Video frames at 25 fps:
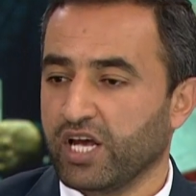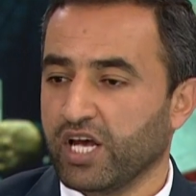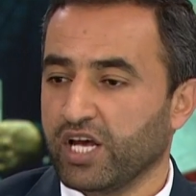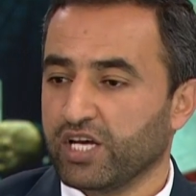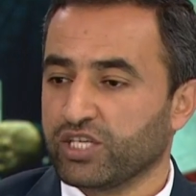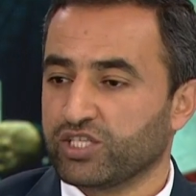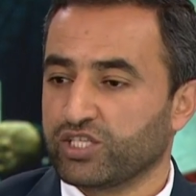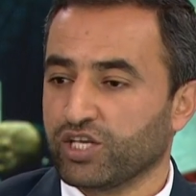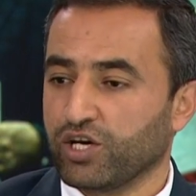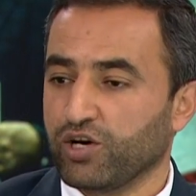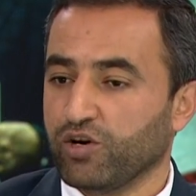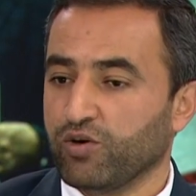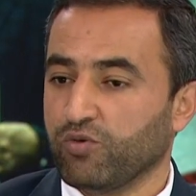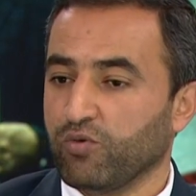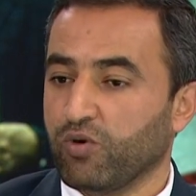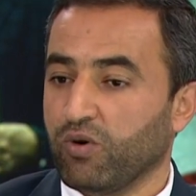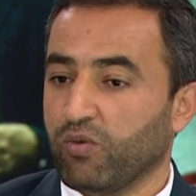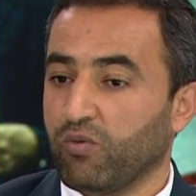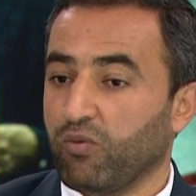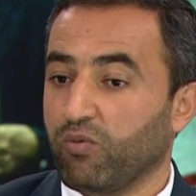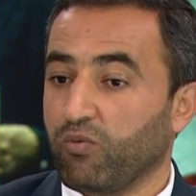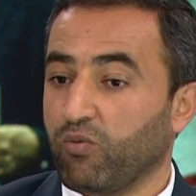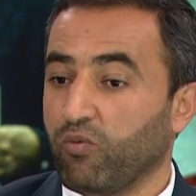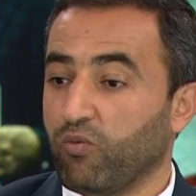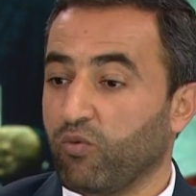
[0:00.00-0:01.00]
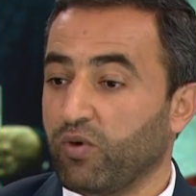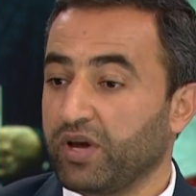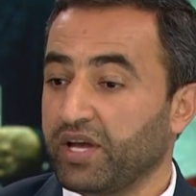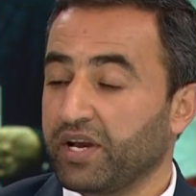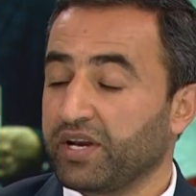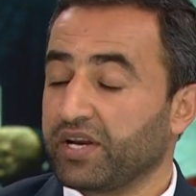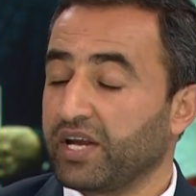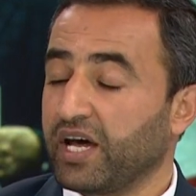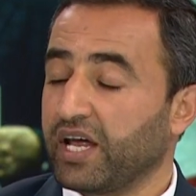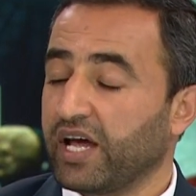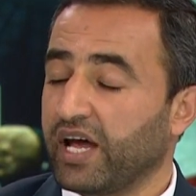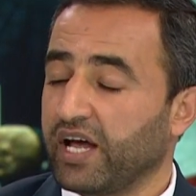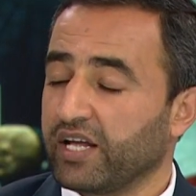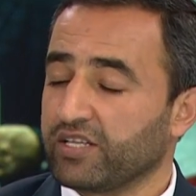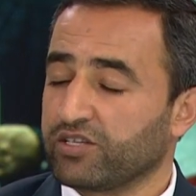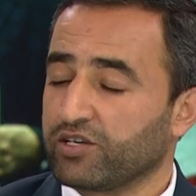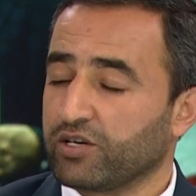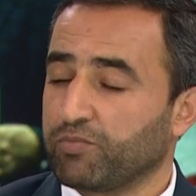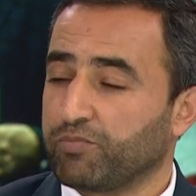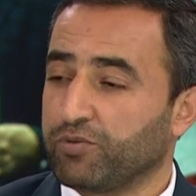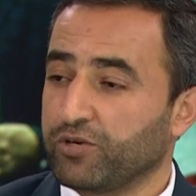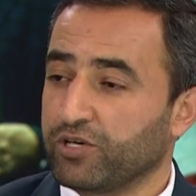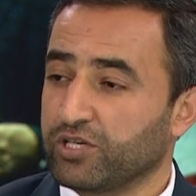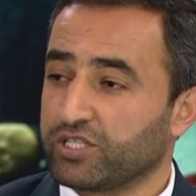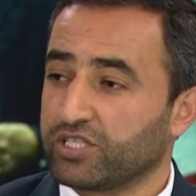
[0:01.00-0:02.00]
So we're not
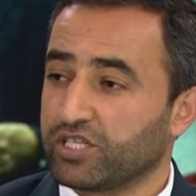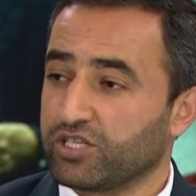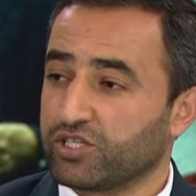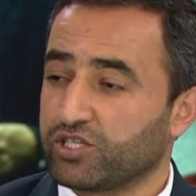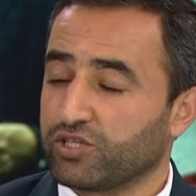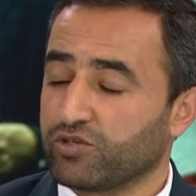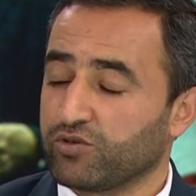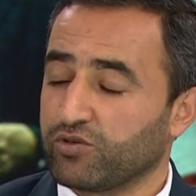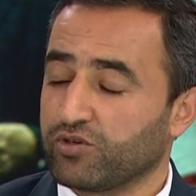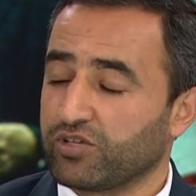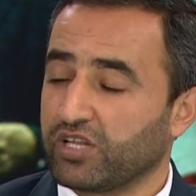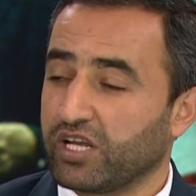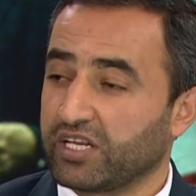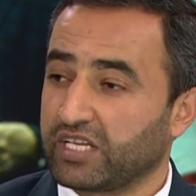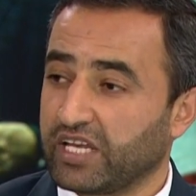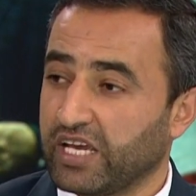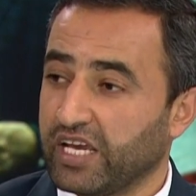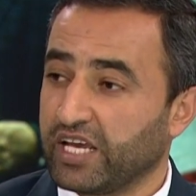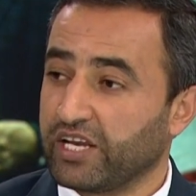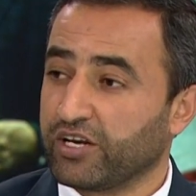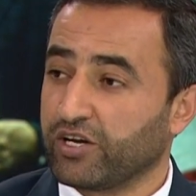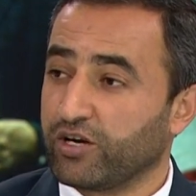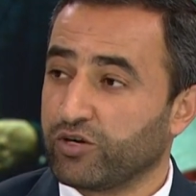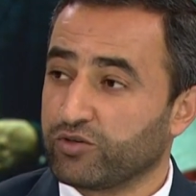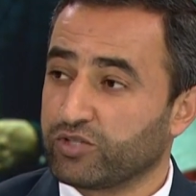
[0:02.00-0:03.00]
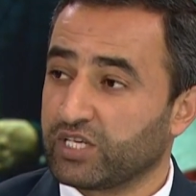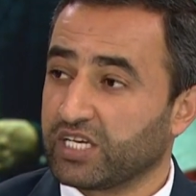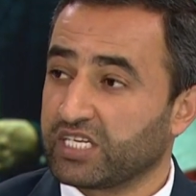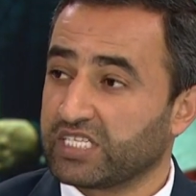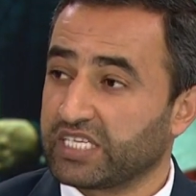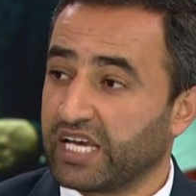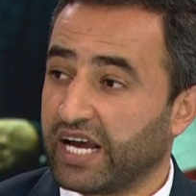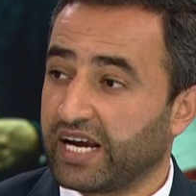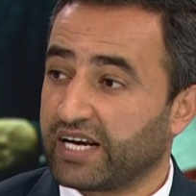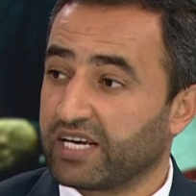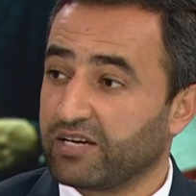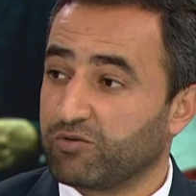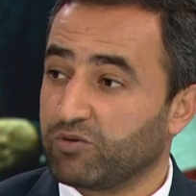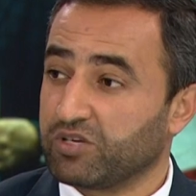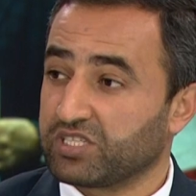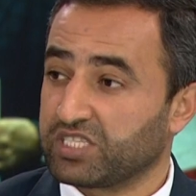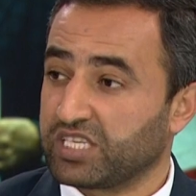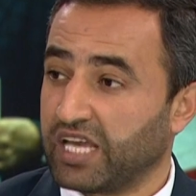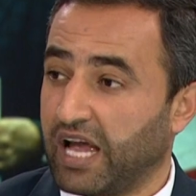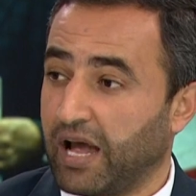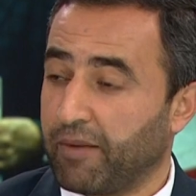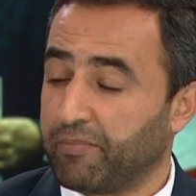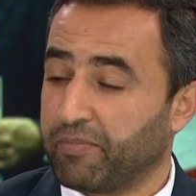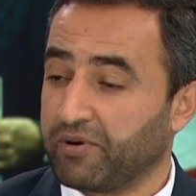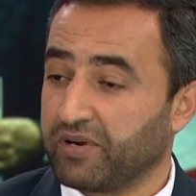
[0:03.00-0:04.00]
100% sure that he knows exactly what's
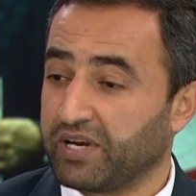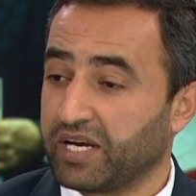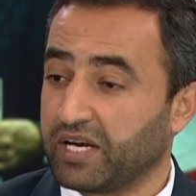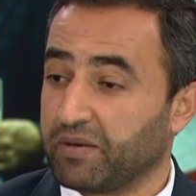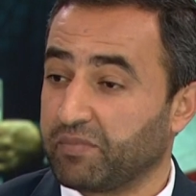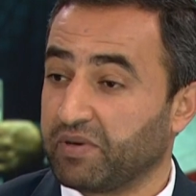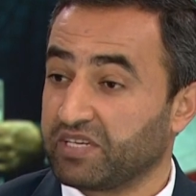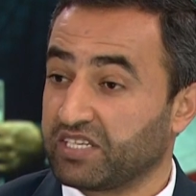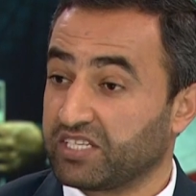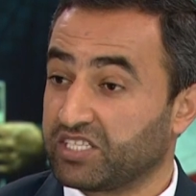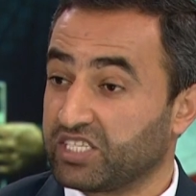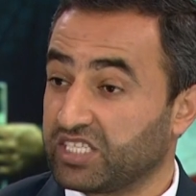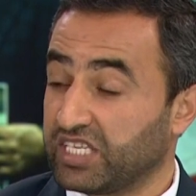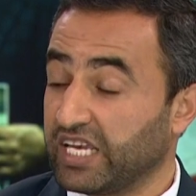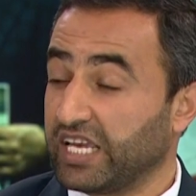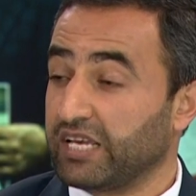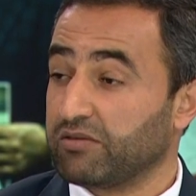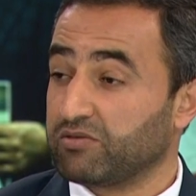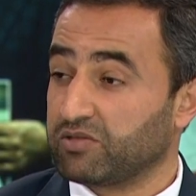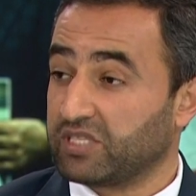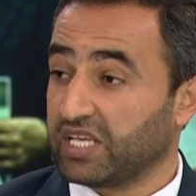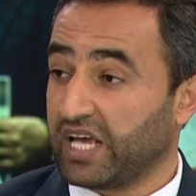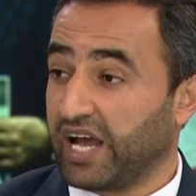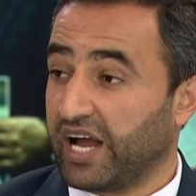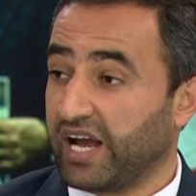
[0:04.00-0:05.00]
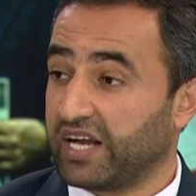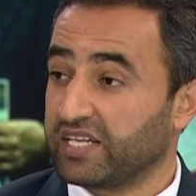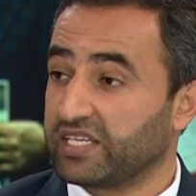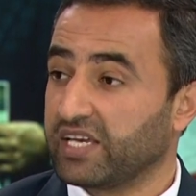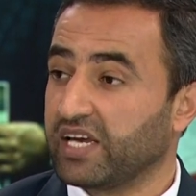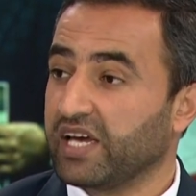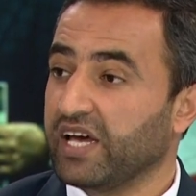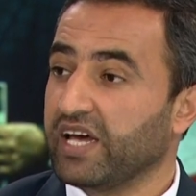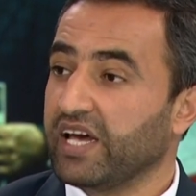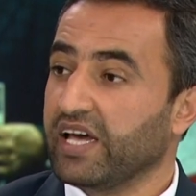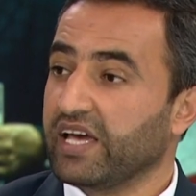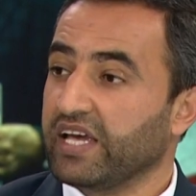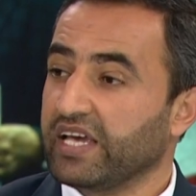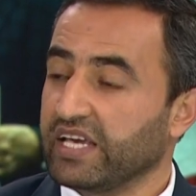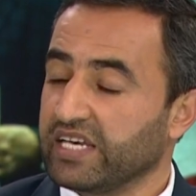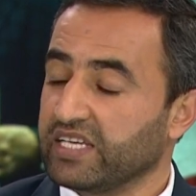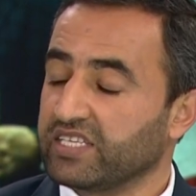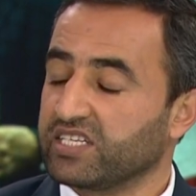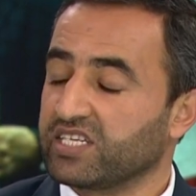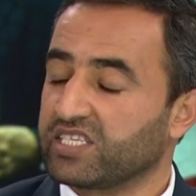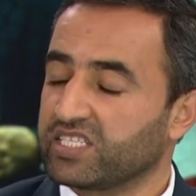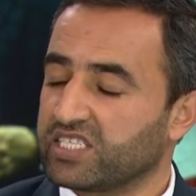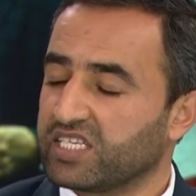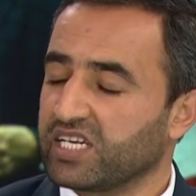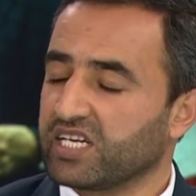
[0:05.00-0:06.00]
happening, but it seems that
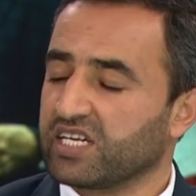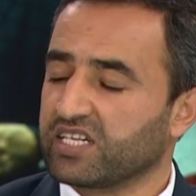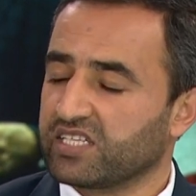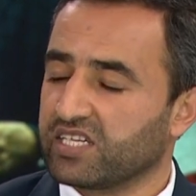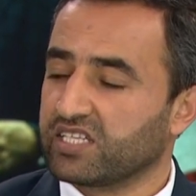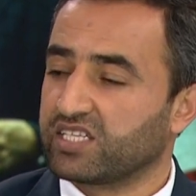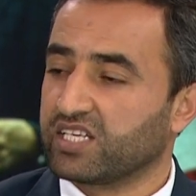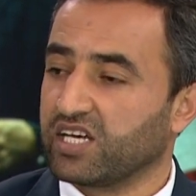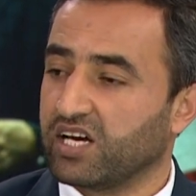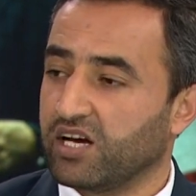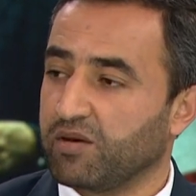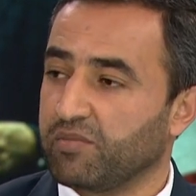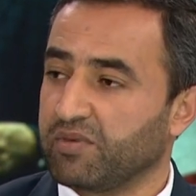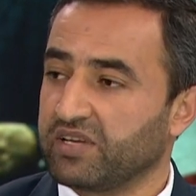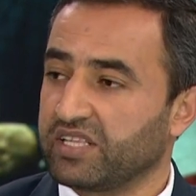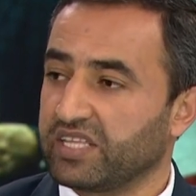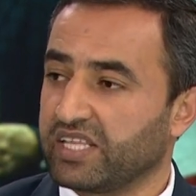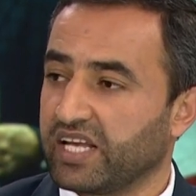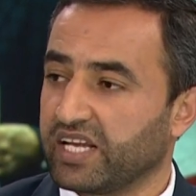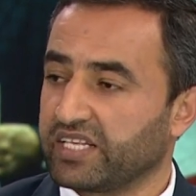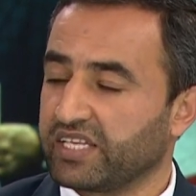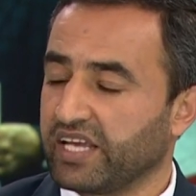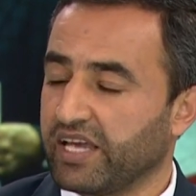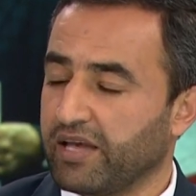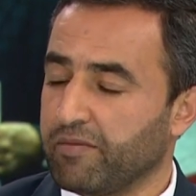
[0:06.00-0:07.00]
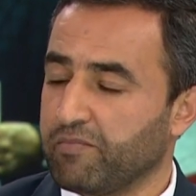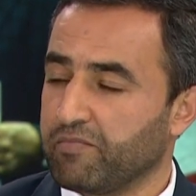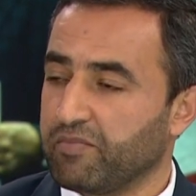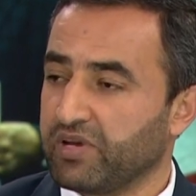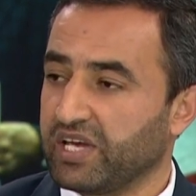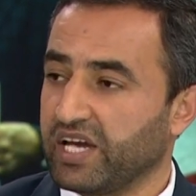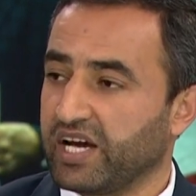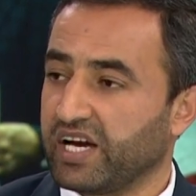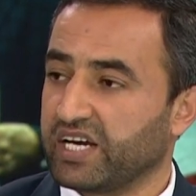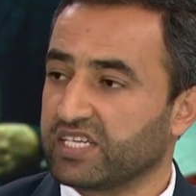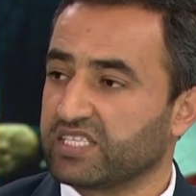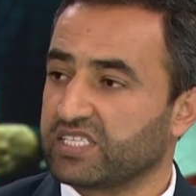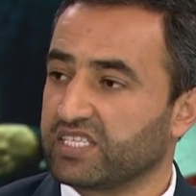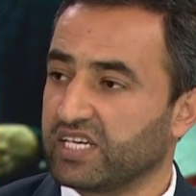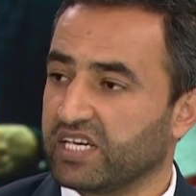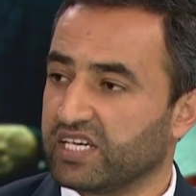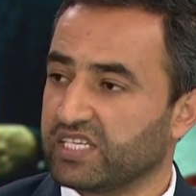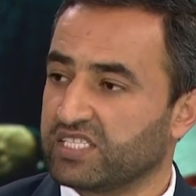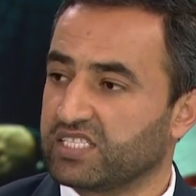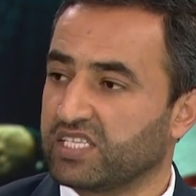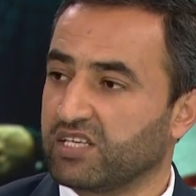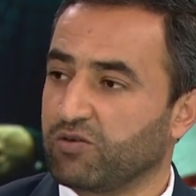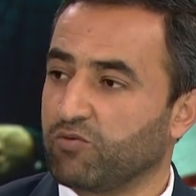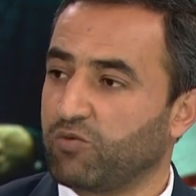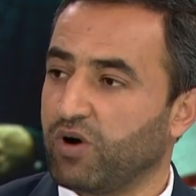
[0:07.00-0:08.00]
he's still determined that MBS
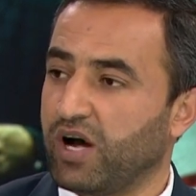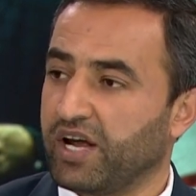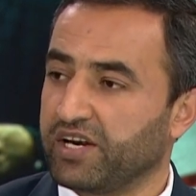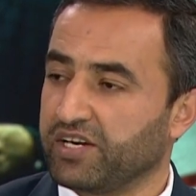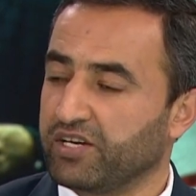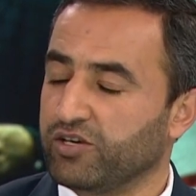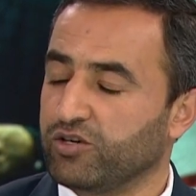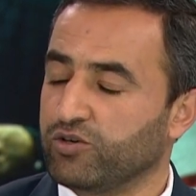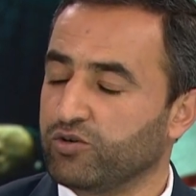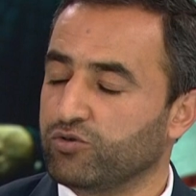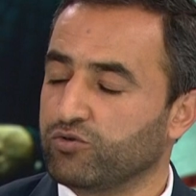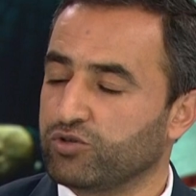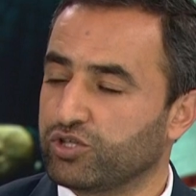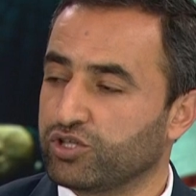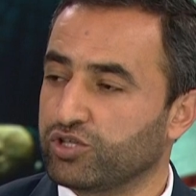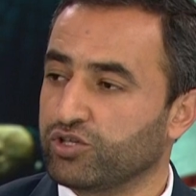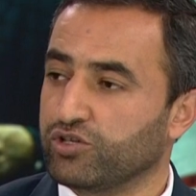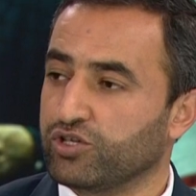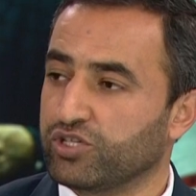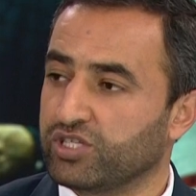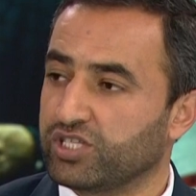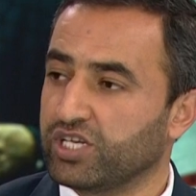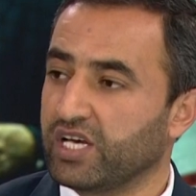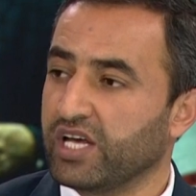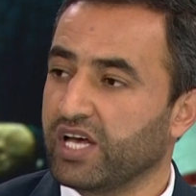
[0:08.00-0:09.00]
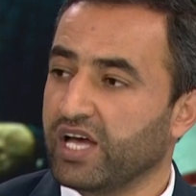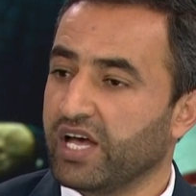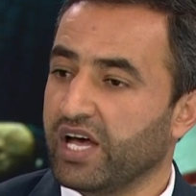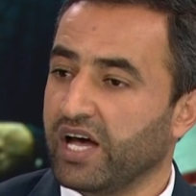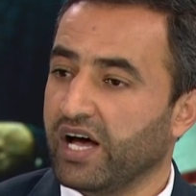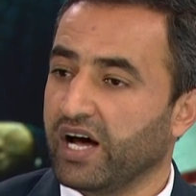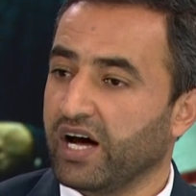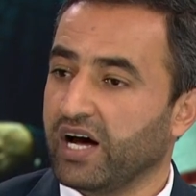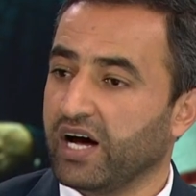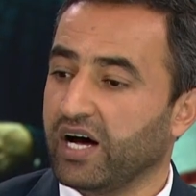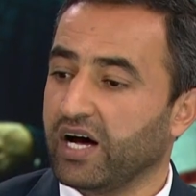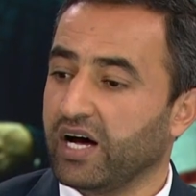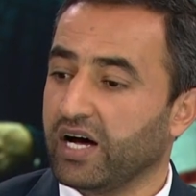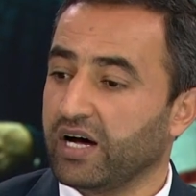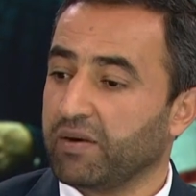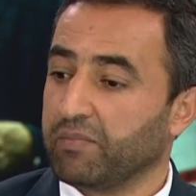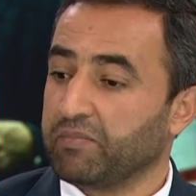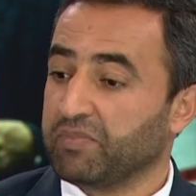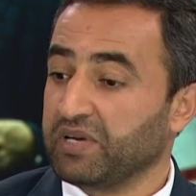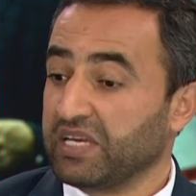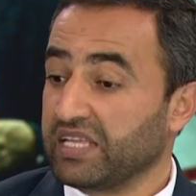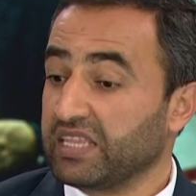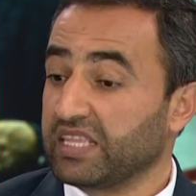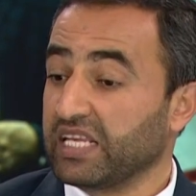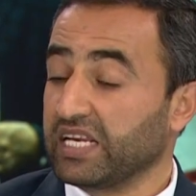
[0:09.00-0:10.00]
is the one who should
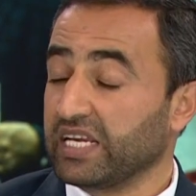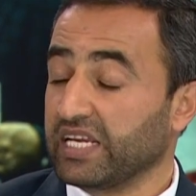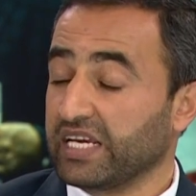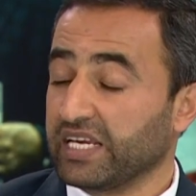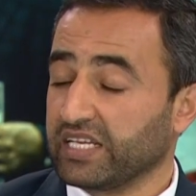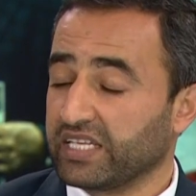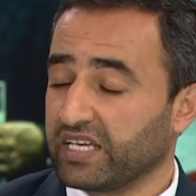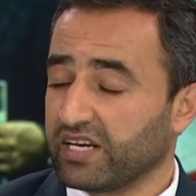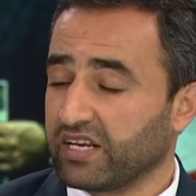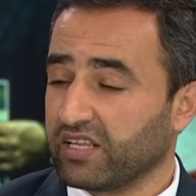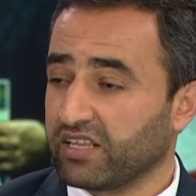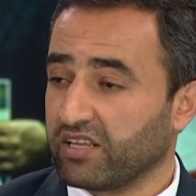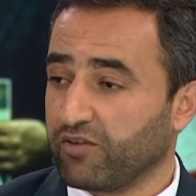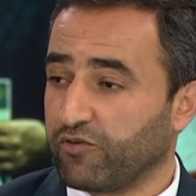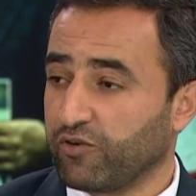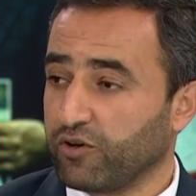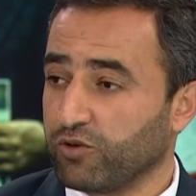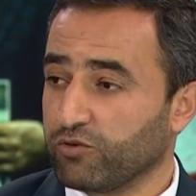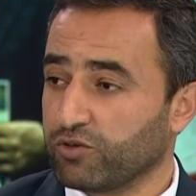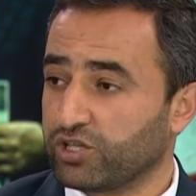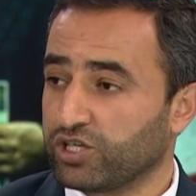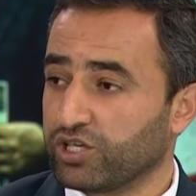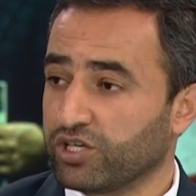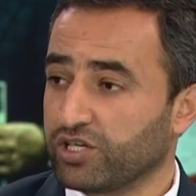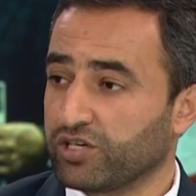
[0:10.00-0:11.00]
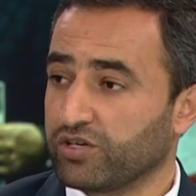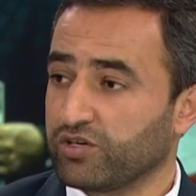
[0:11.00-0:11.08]
be the leader in the future.